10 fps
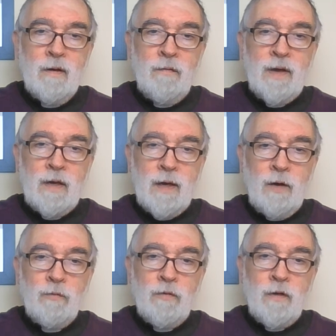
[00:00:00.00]
of
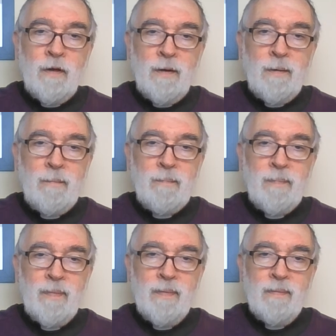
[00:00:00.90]
encounter
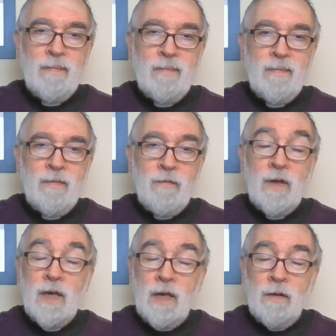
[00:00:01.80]
for
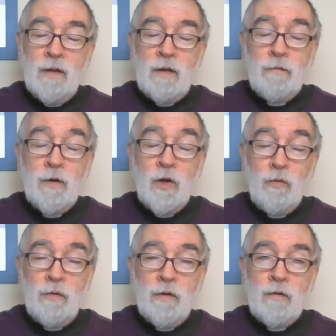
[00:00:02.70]
healing, for
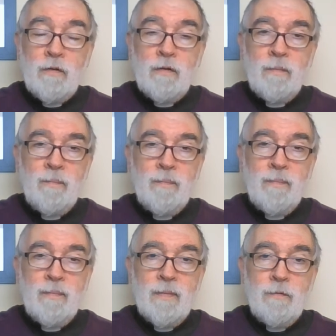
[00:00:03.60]
wholeness,
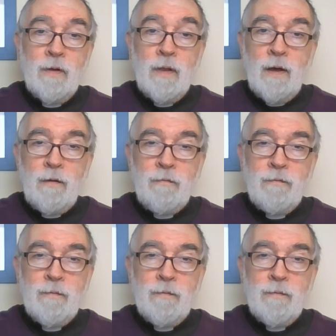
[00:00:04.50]
for life.